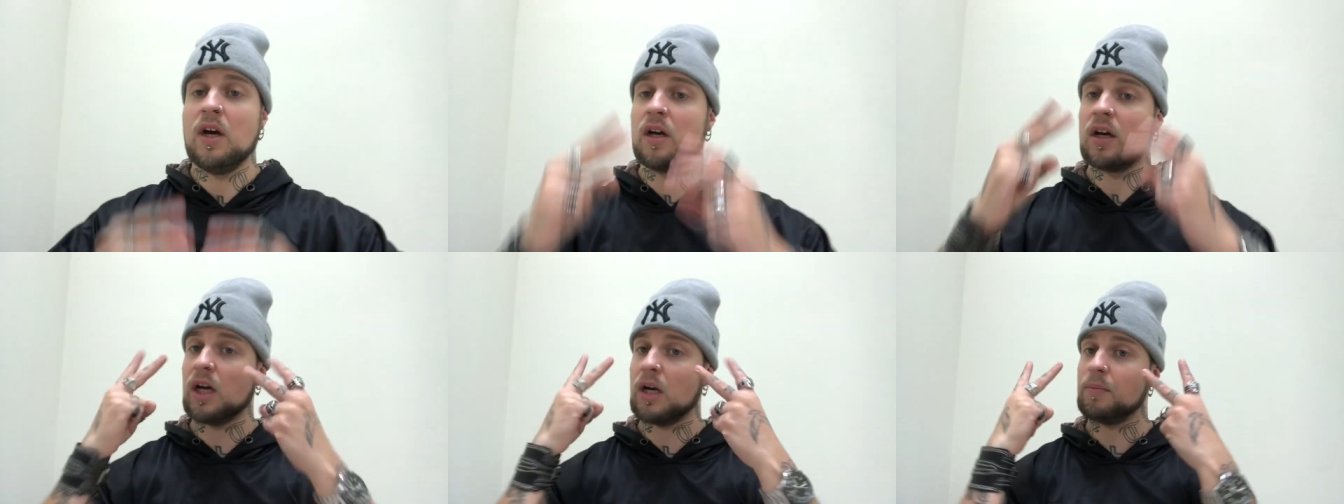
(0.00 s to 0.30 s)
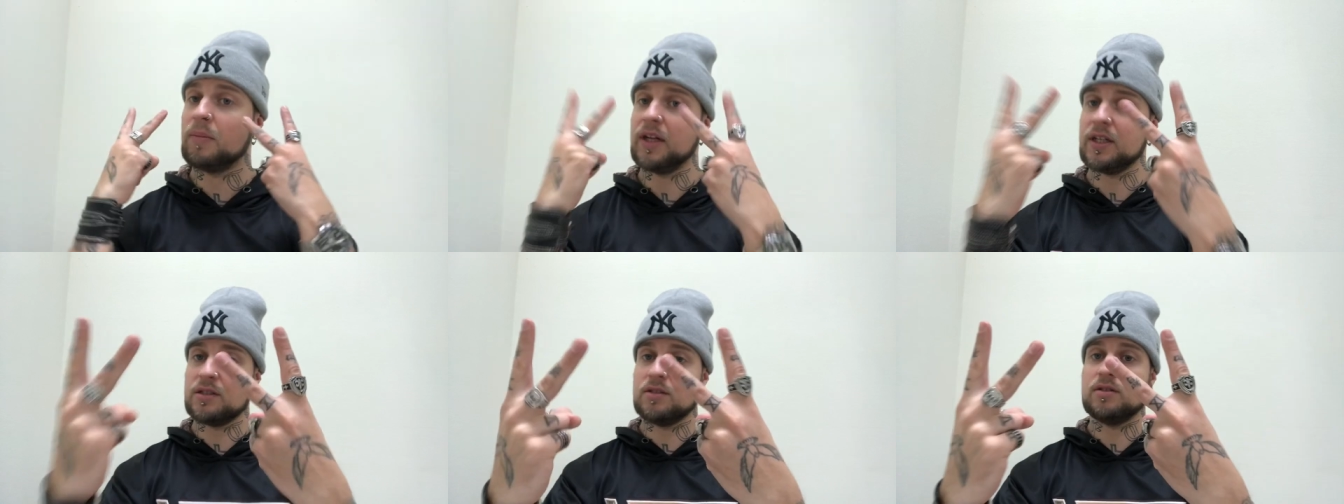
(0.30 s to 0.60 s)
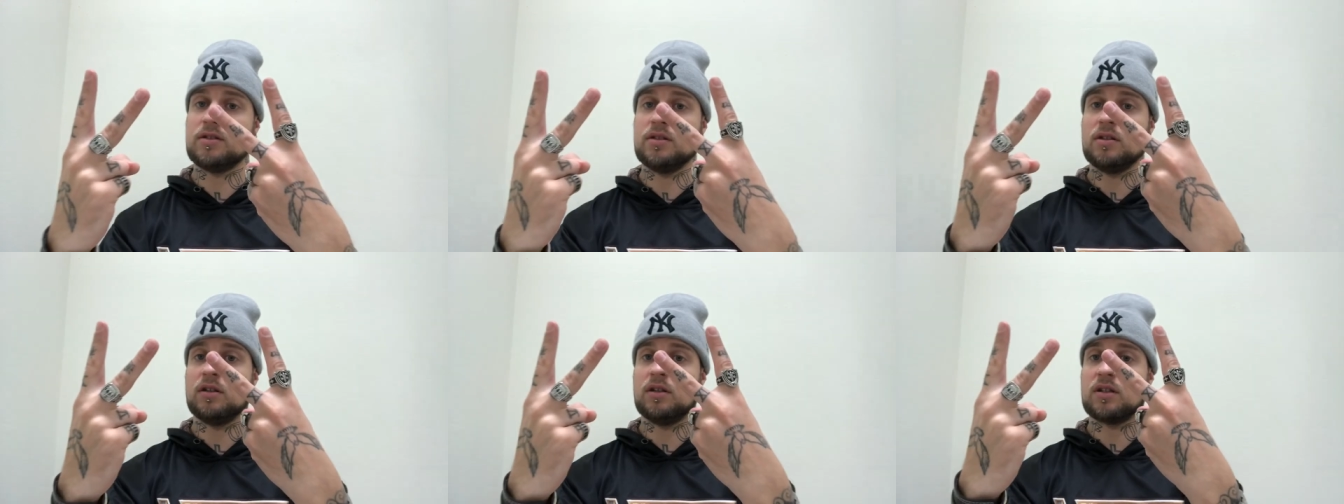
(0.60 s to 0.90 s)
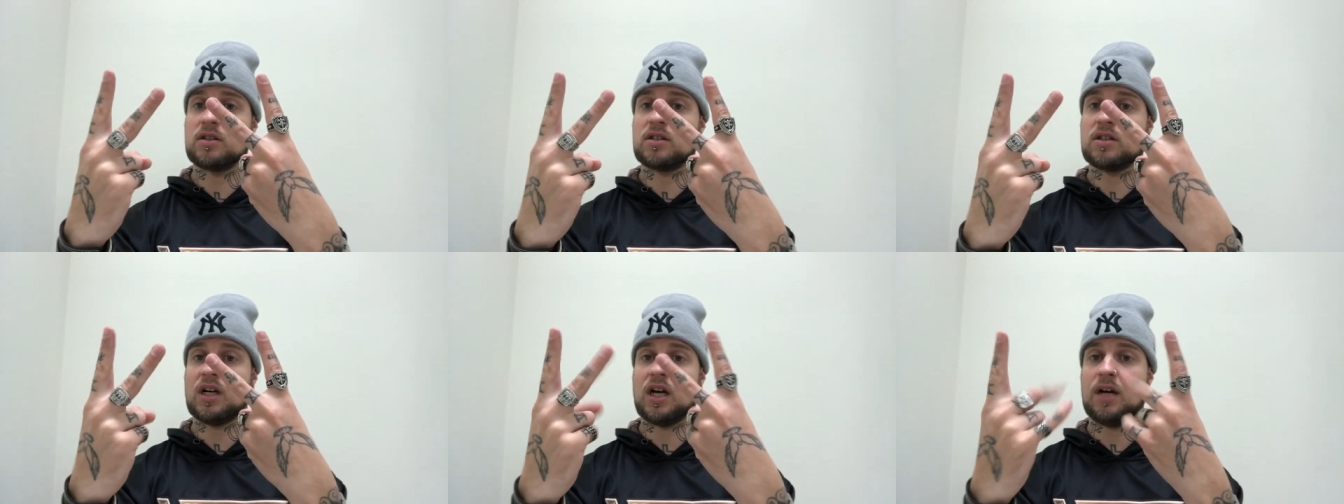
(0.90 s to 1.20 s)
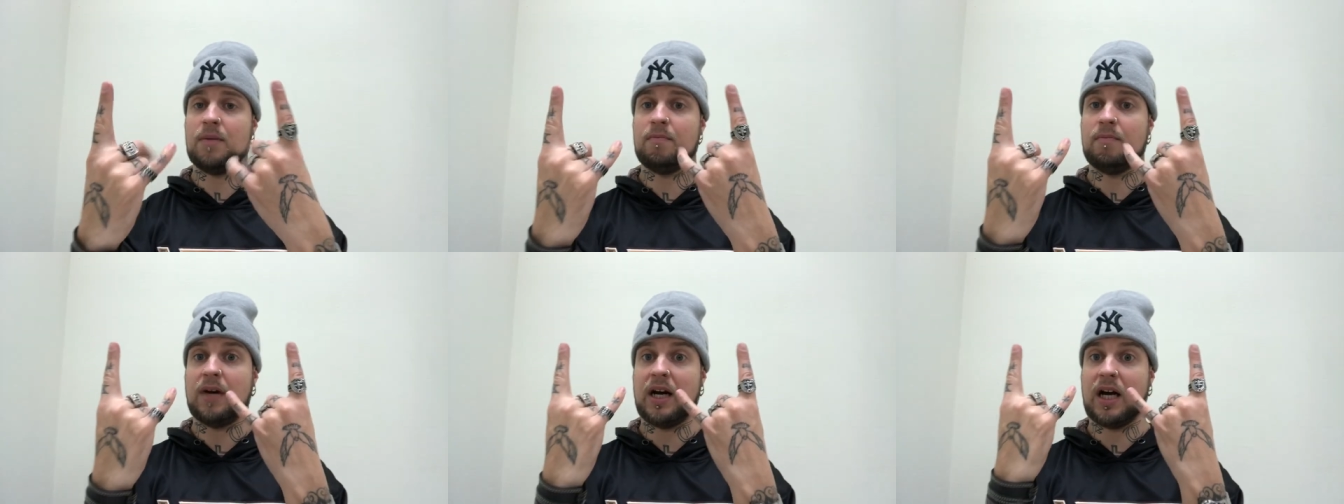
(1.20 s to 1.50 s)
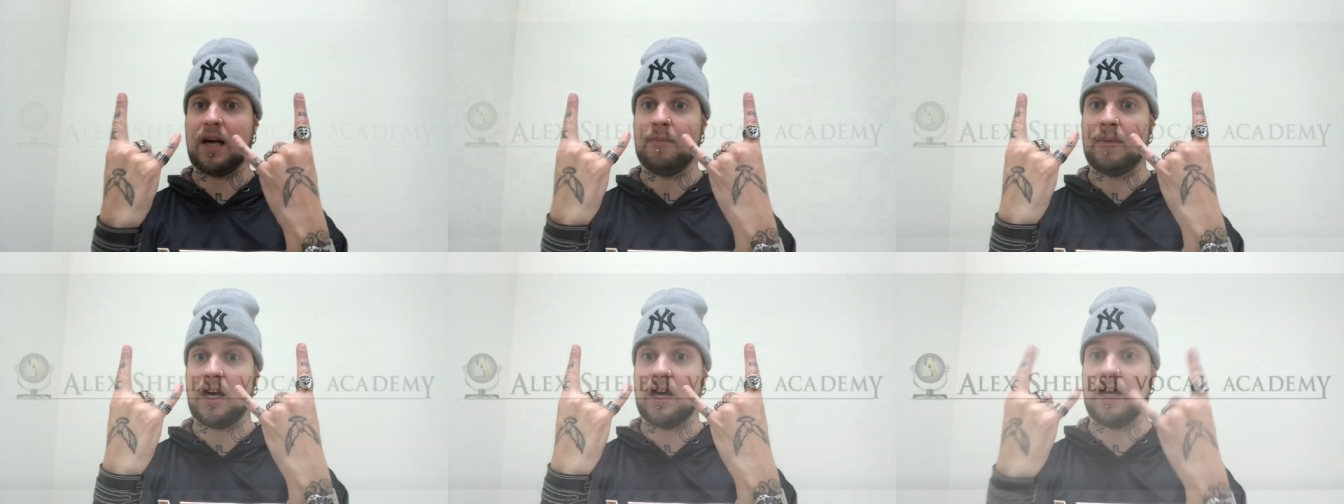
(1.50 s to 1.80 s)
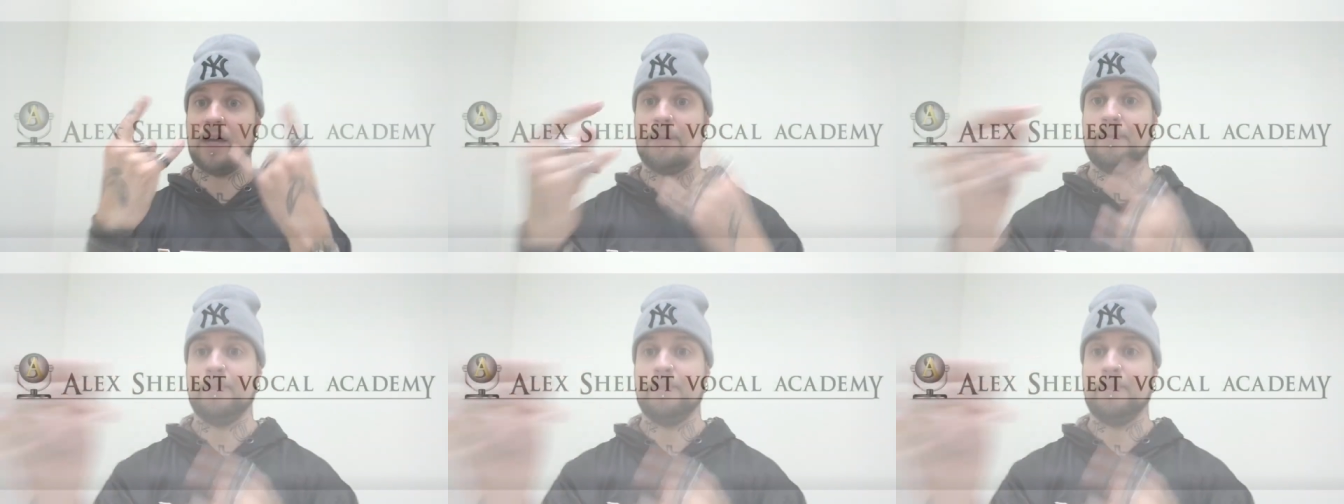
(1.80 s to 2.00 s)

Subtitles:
God bless you. See you next time. Bye bye.